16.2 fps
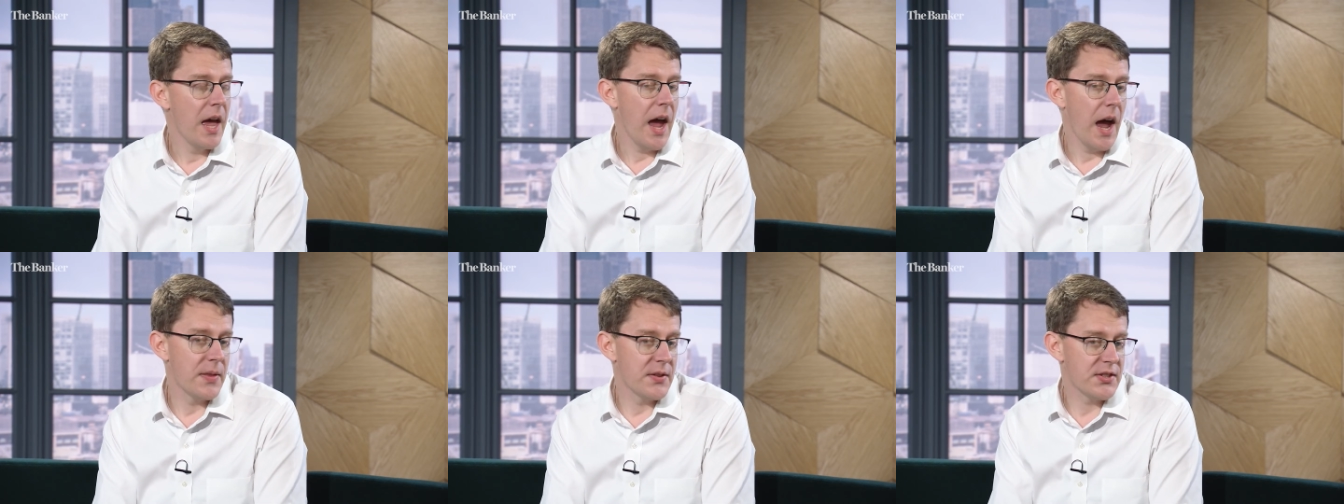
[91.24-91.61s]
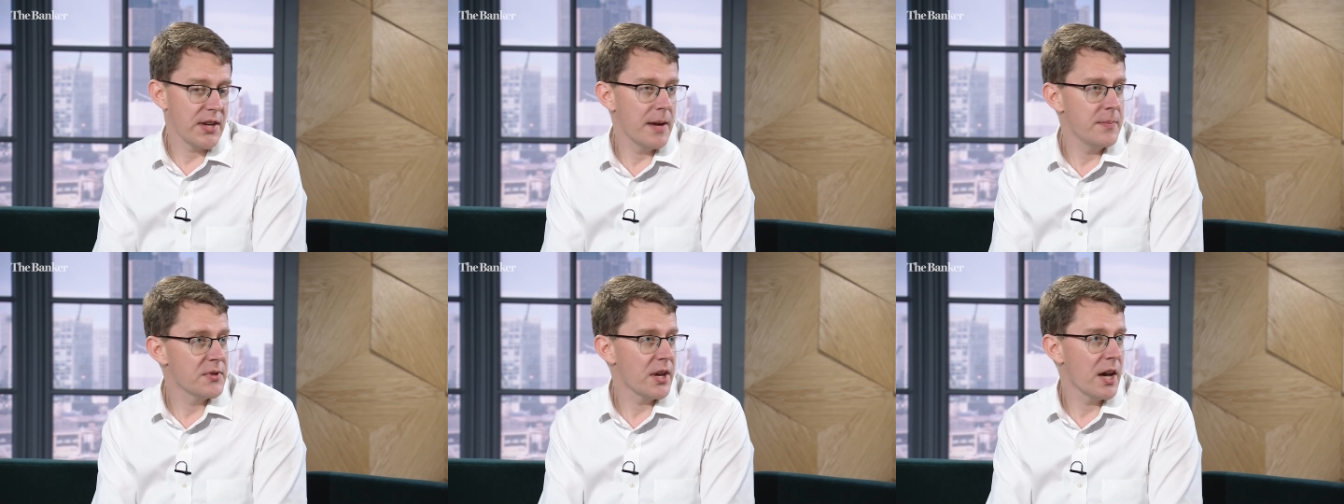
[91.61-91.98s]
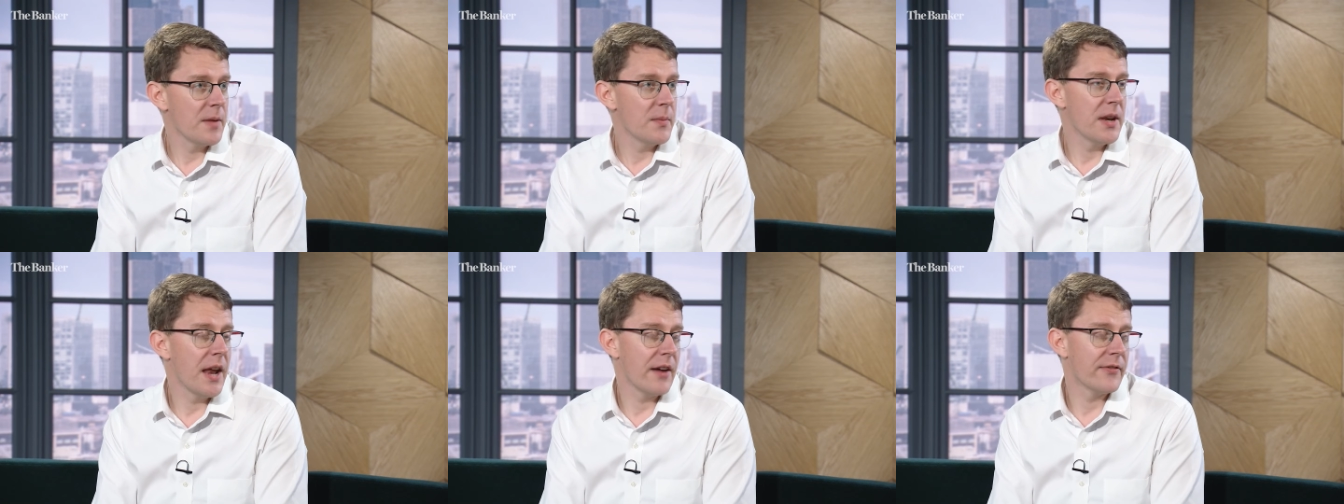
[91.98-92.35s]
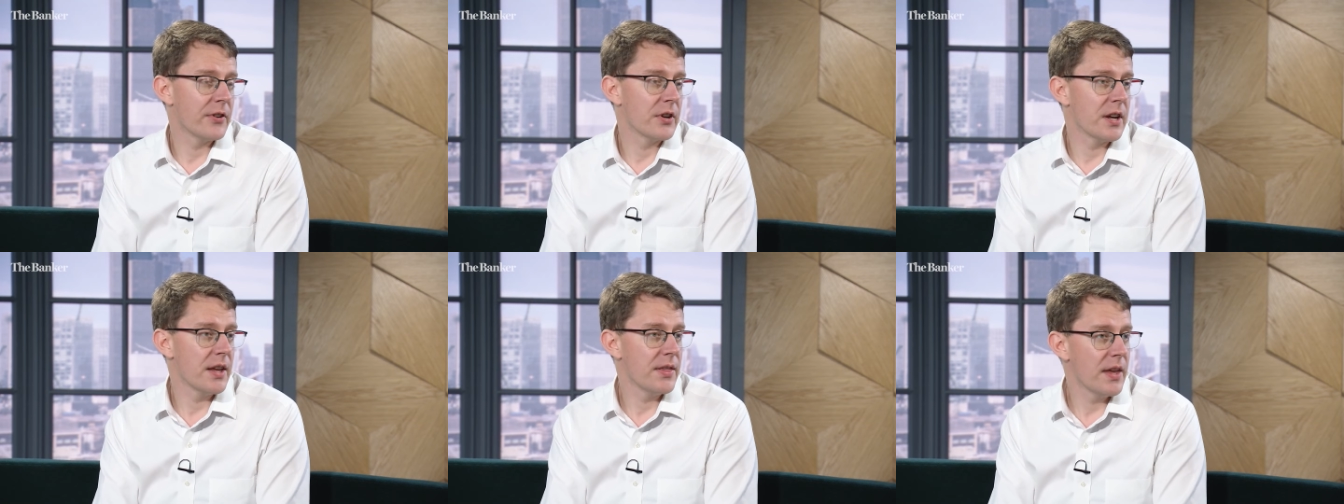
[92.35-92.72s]
At the same time, in
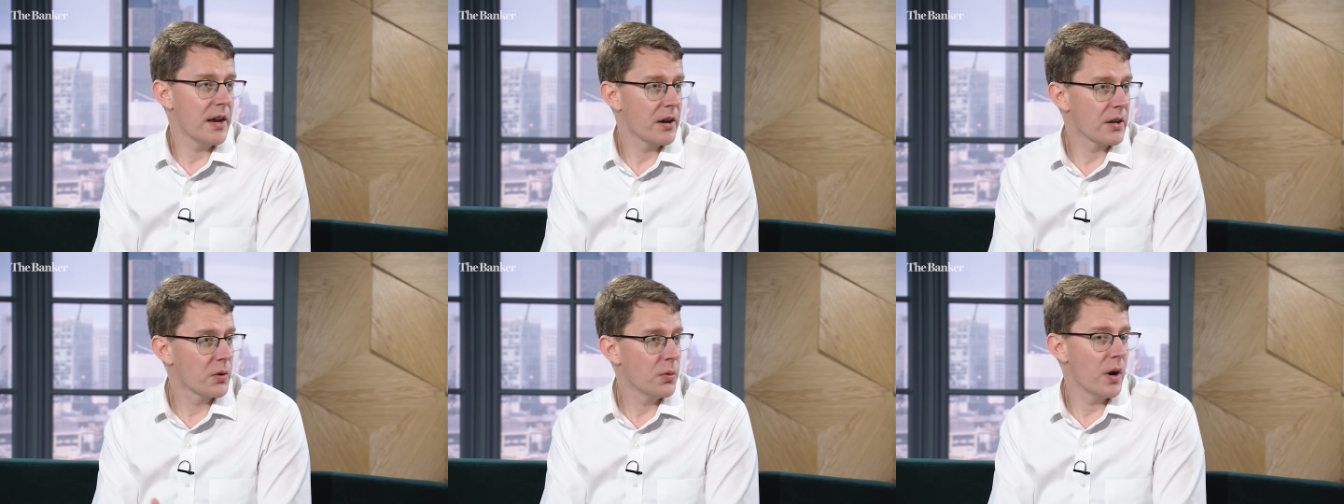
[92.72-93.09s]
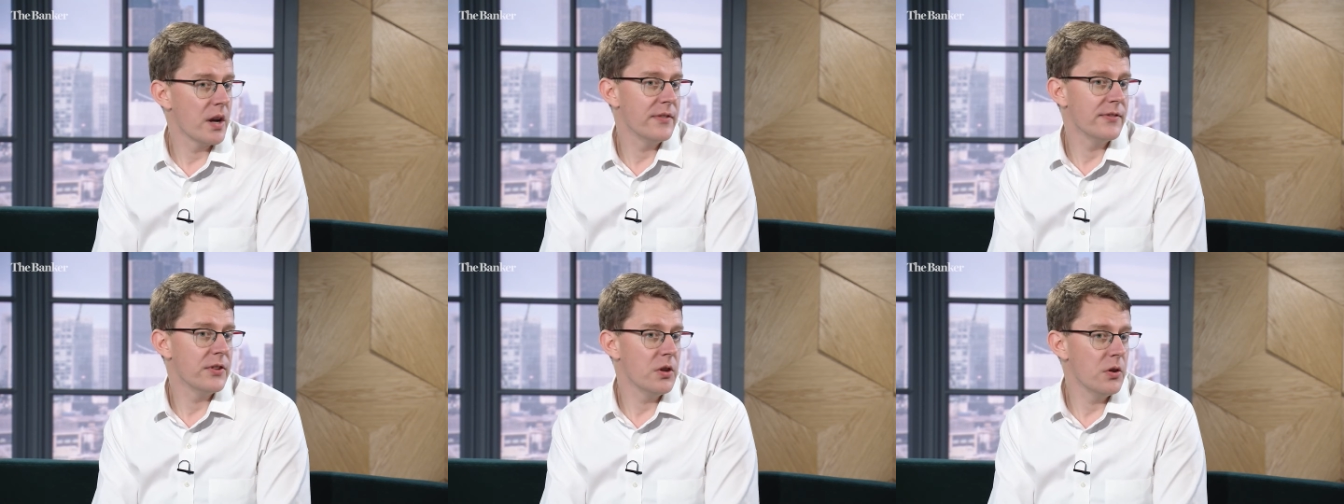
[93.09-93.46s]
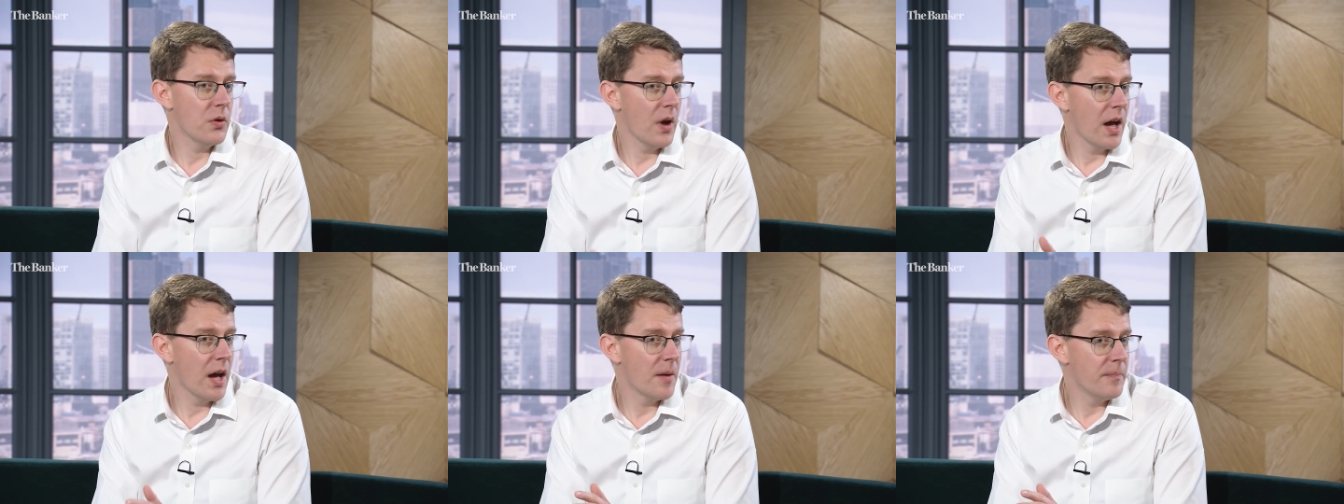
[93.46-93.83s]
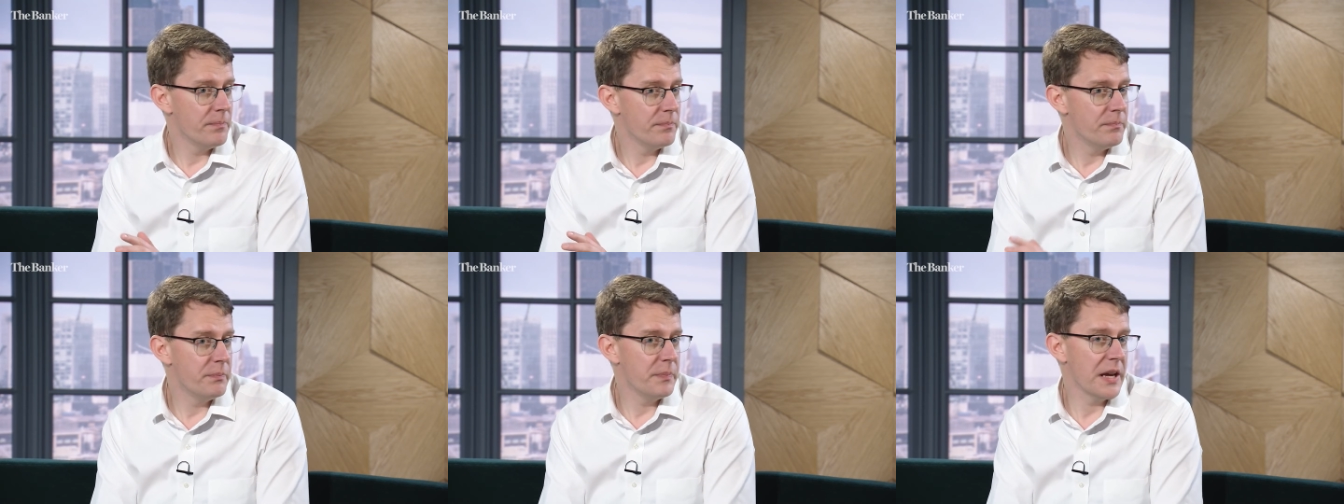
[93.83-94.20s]
Africa, there are quite a few
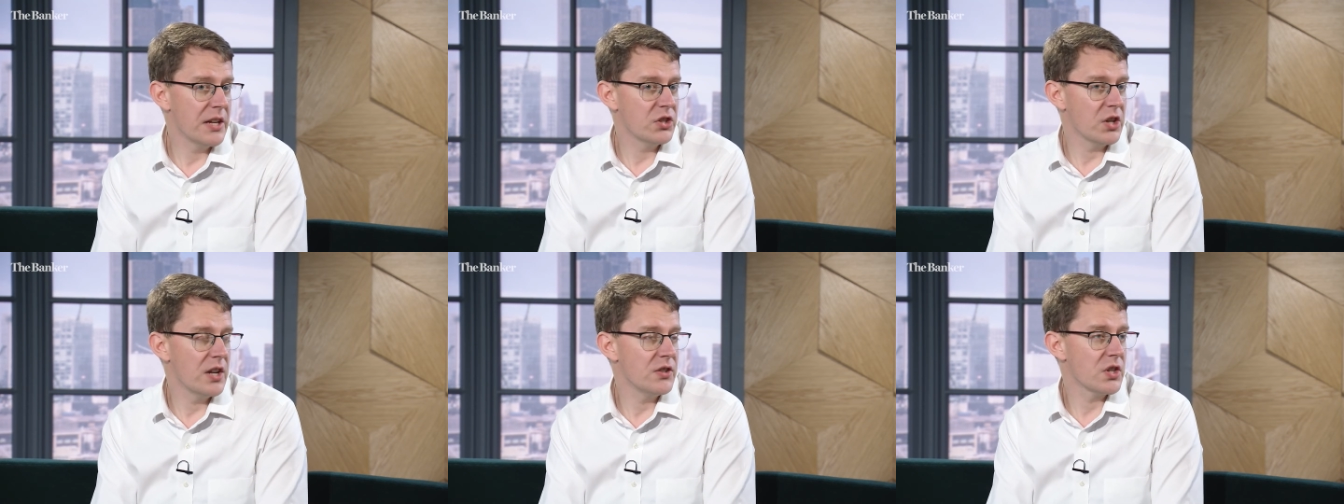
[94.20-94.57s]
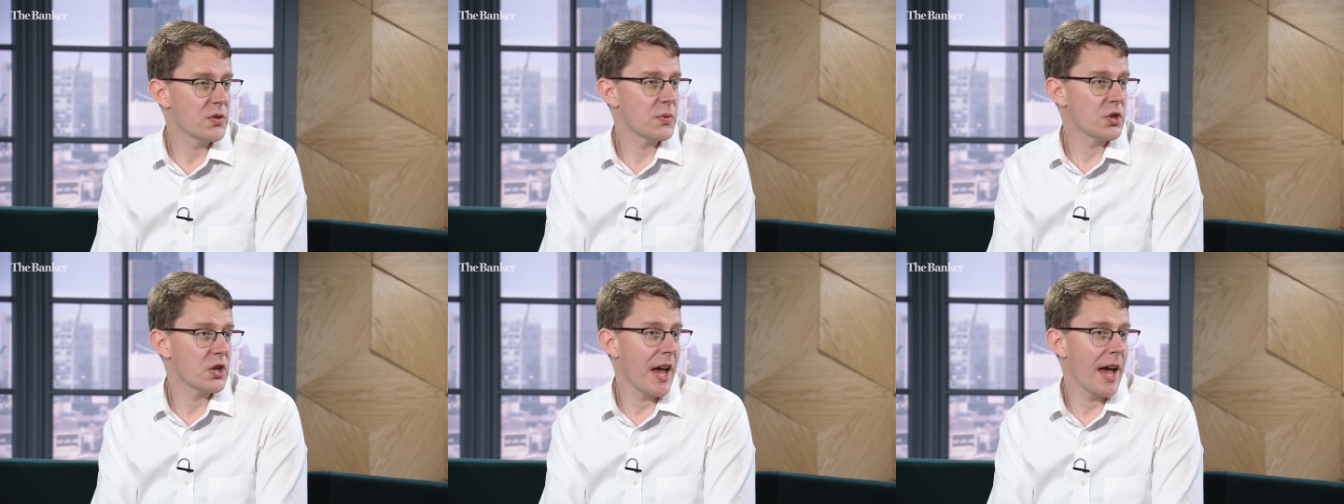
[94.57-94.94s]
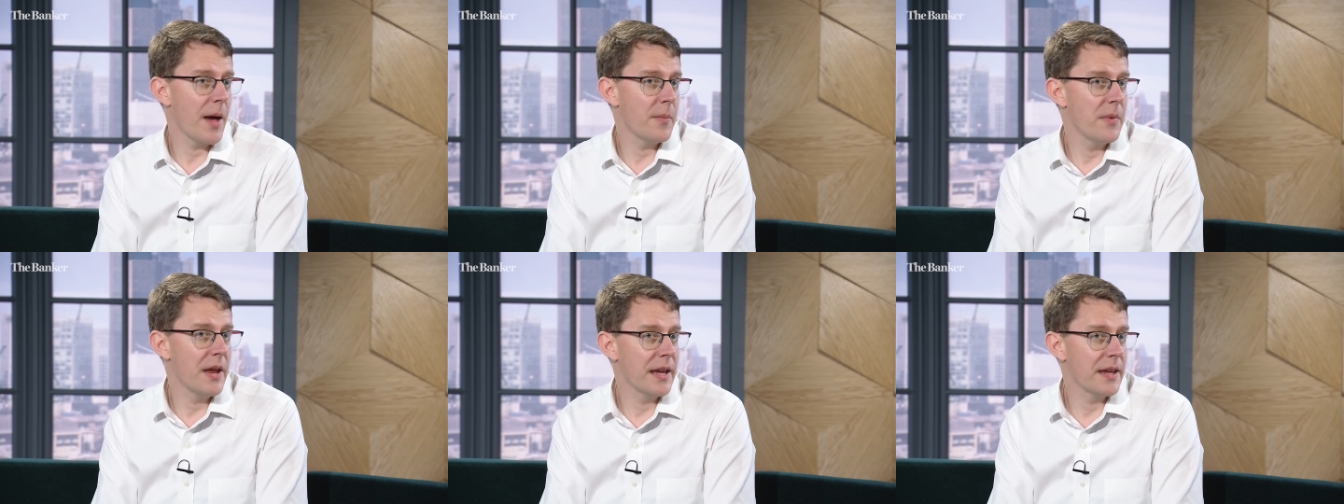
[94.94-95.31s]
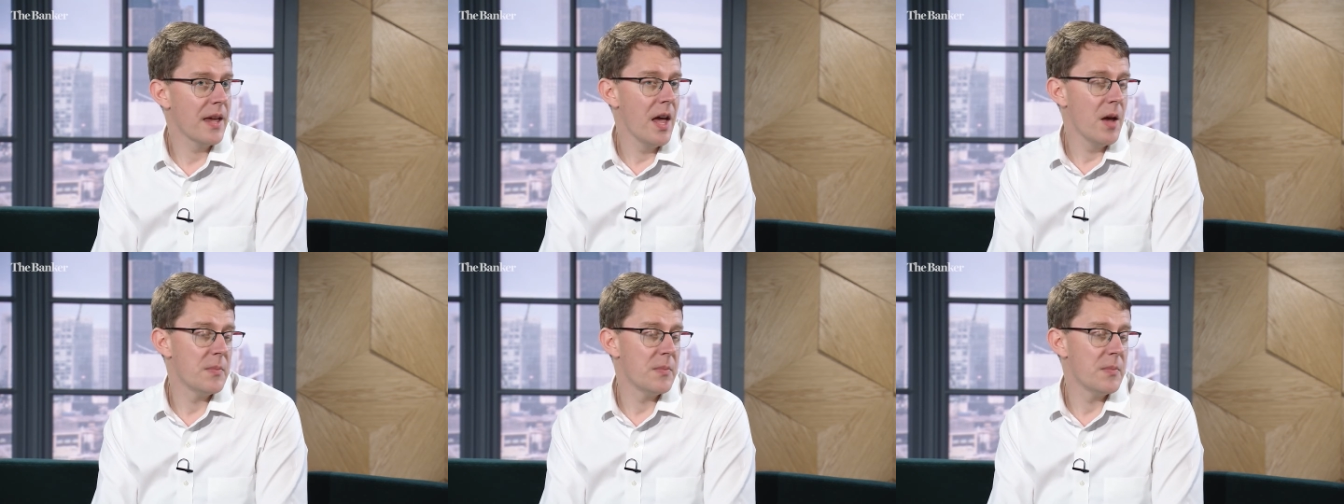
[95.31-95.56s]
um, big changes which are happening,